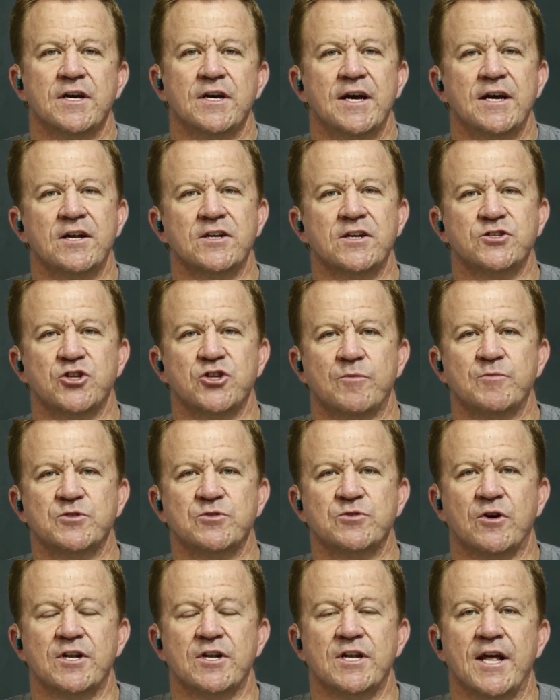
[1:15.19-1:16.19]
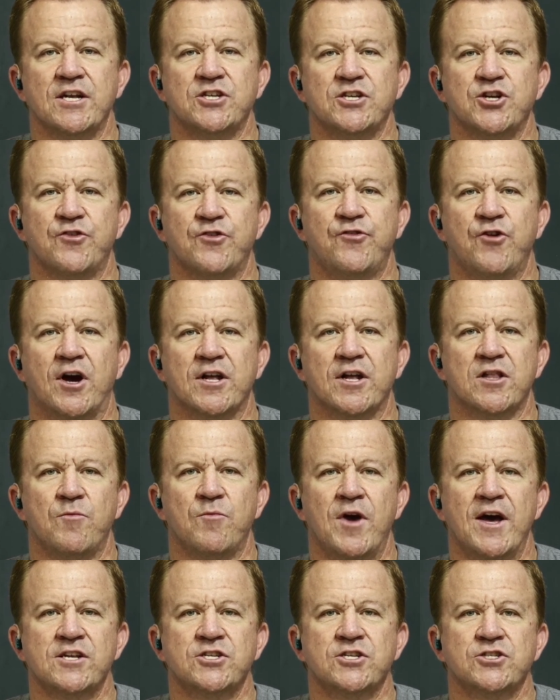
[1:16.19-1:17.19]
in a stop-start nature throughout the
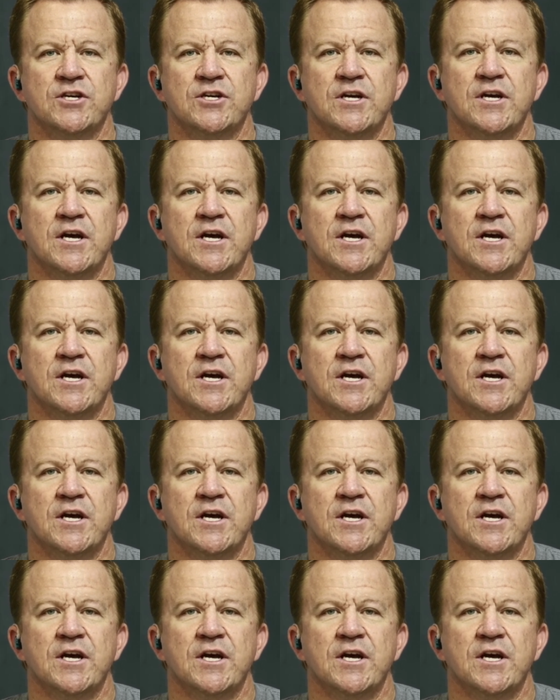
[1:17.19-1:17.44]
match.